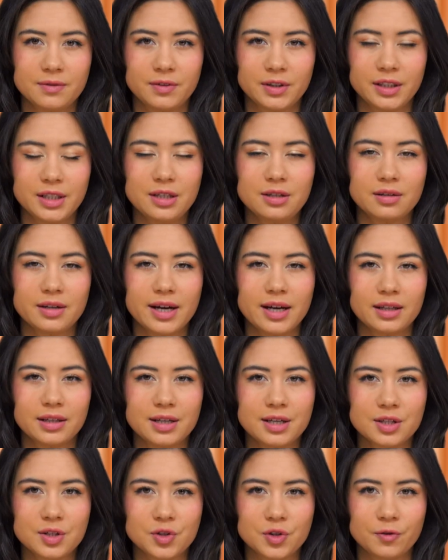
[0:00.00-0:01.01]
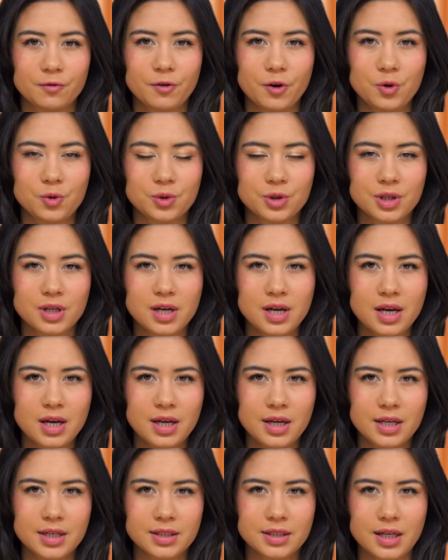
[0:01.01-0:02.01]
of illegal aliens to vote,
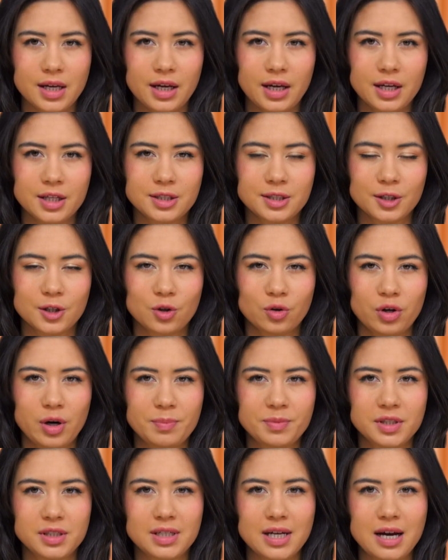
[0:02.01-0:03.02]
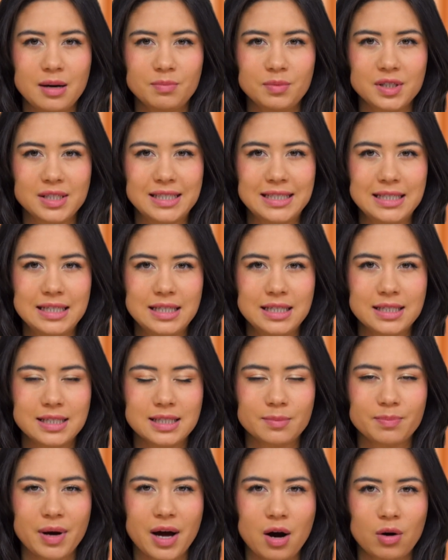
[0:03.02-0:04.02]
saying it's a corrupt attempt to seize
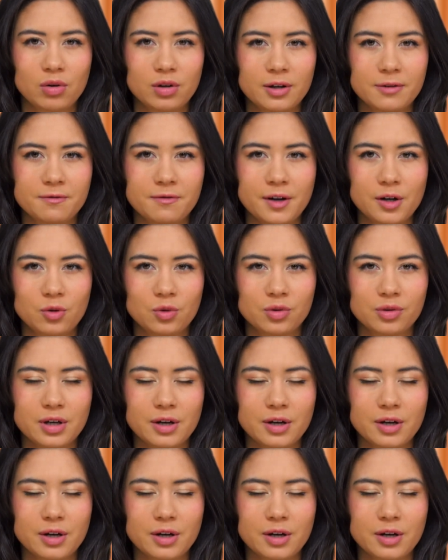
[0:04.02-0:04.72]
the power of federal